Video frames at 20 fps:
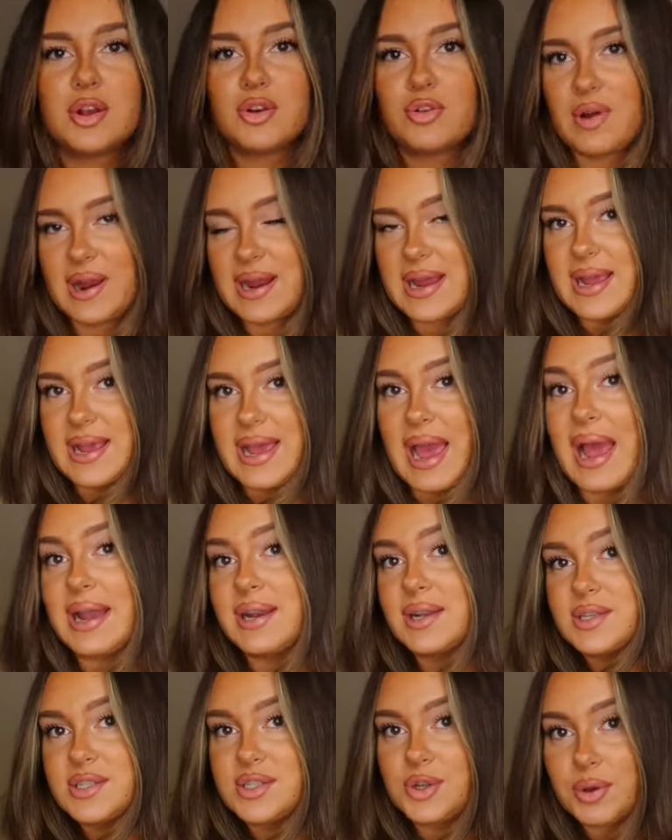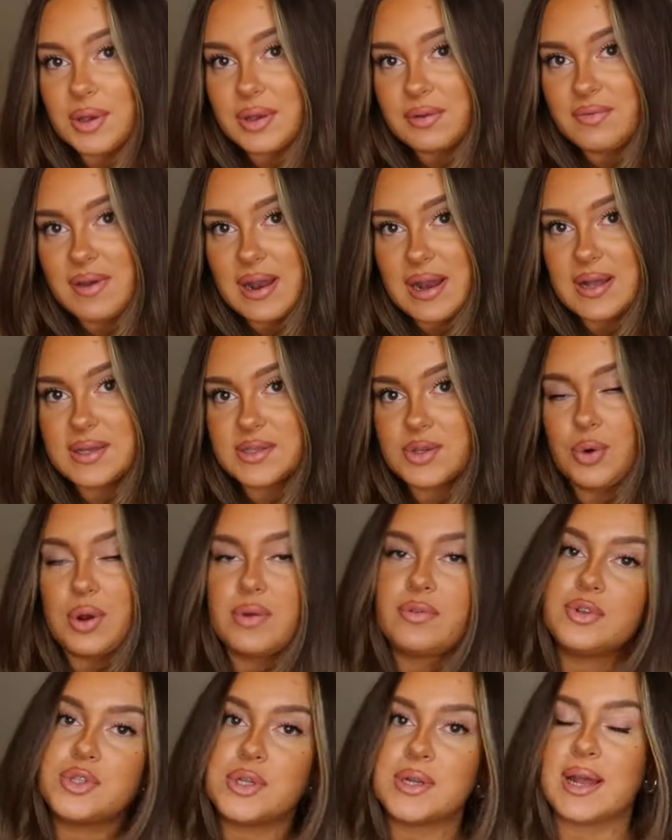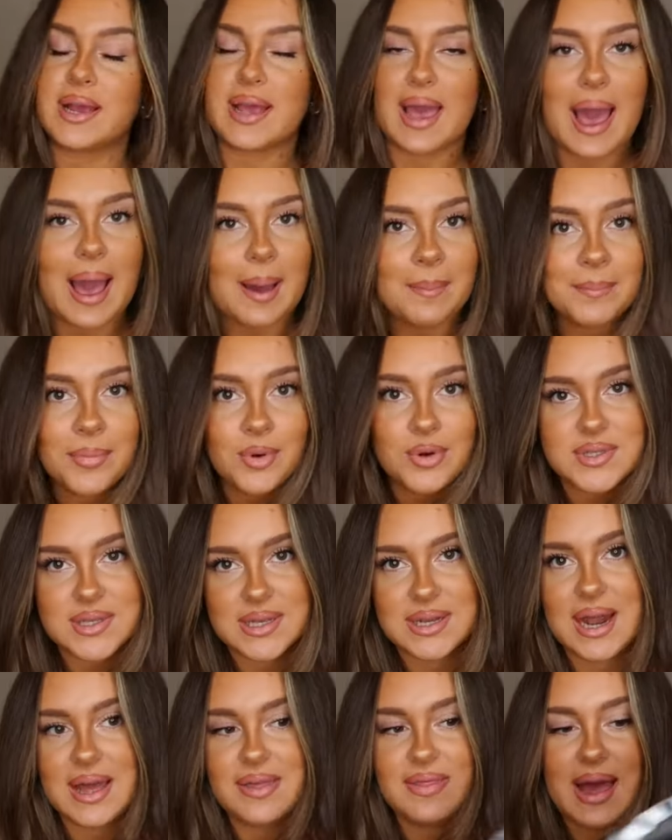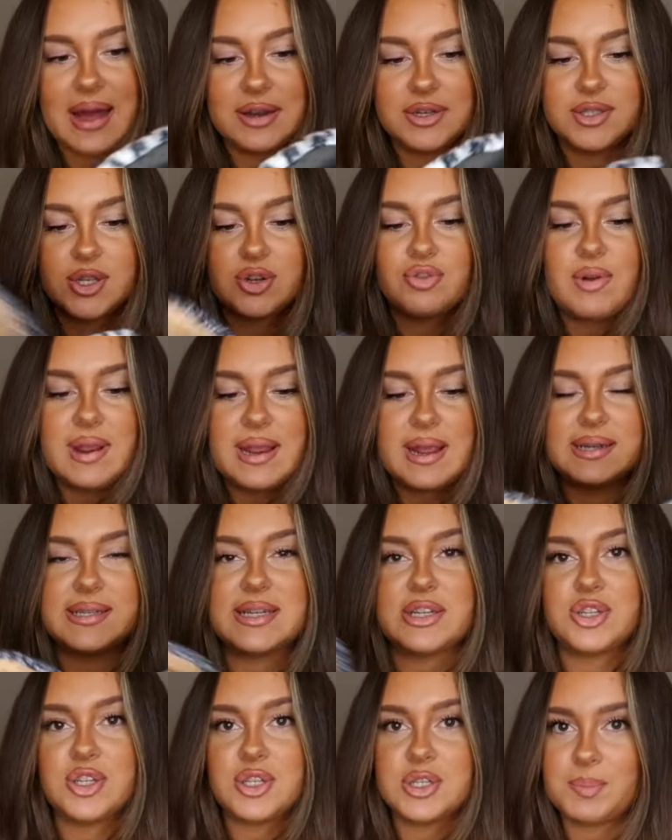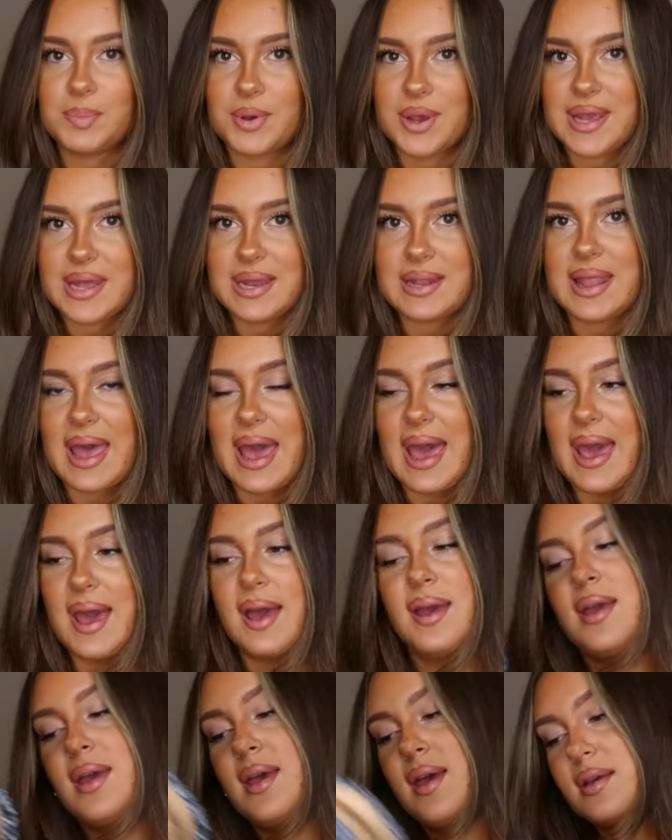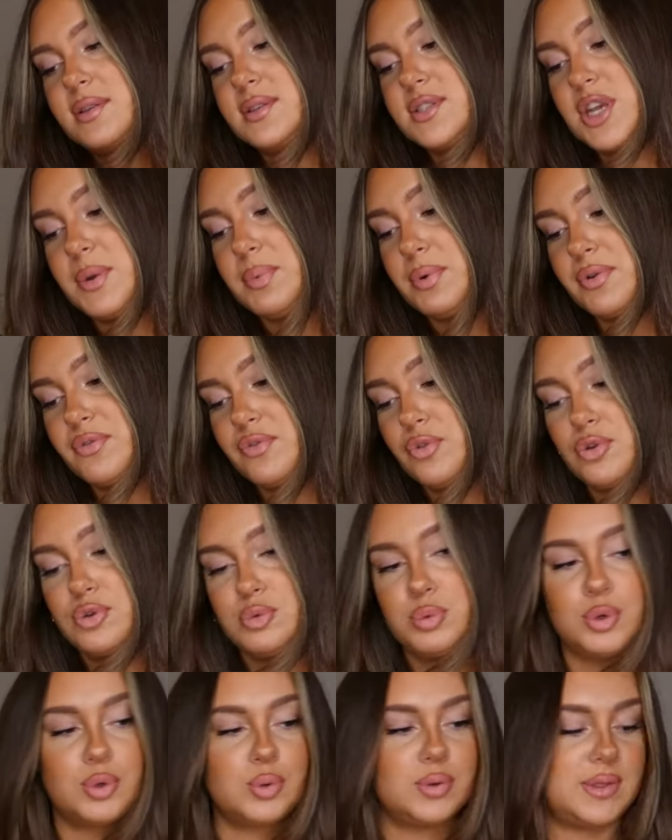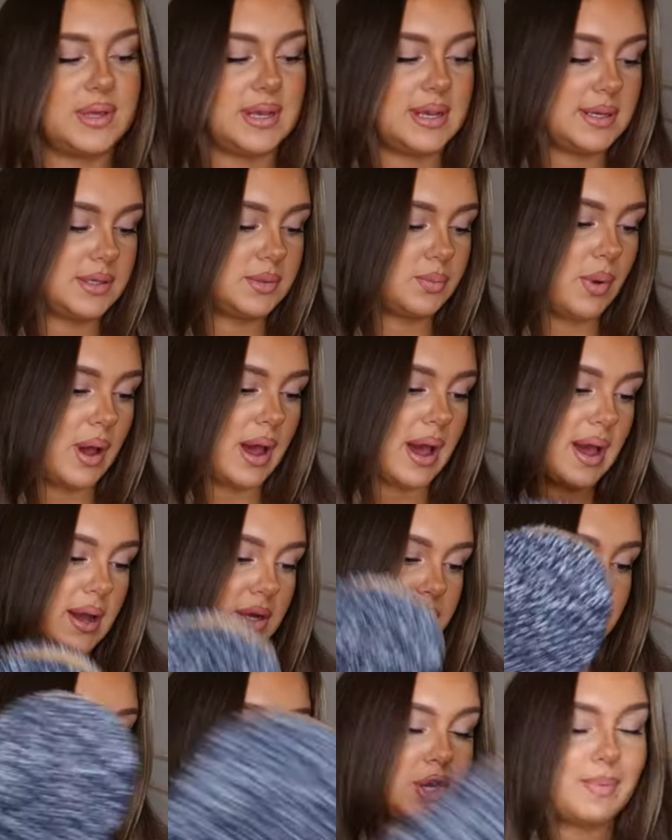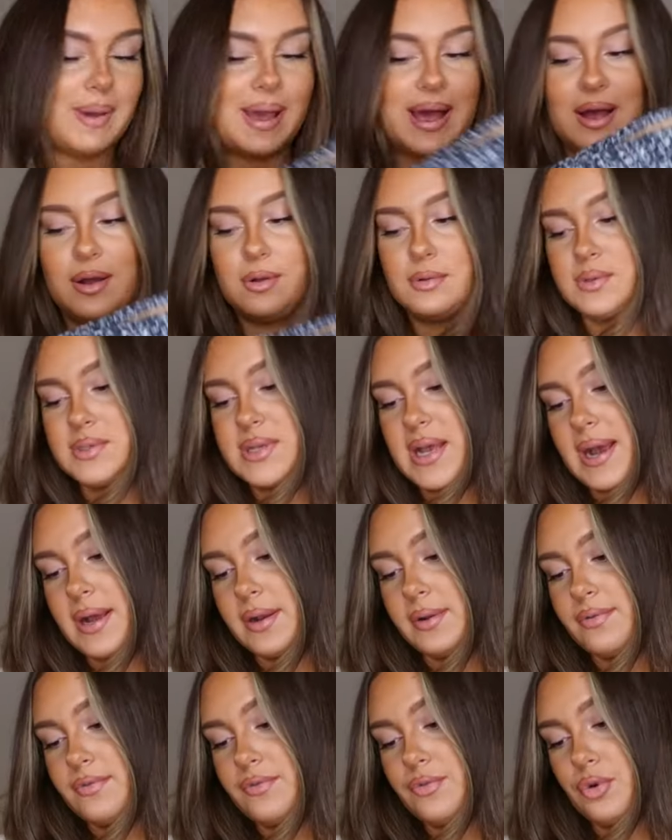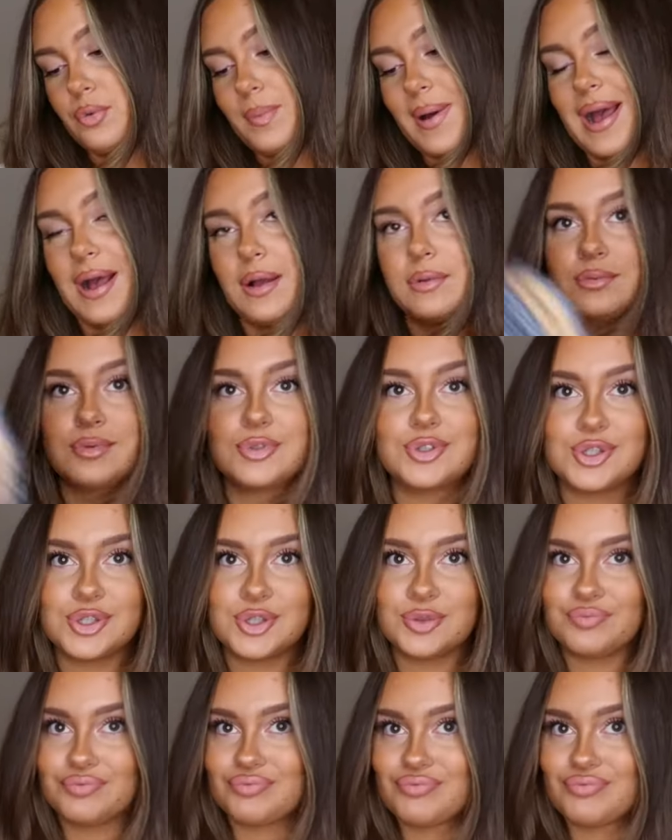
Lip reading: Great, again, stocking fillers, or if you're doing like a hamper or something like that, just a great addition to put in there. Super affordable. These were £2 and £4.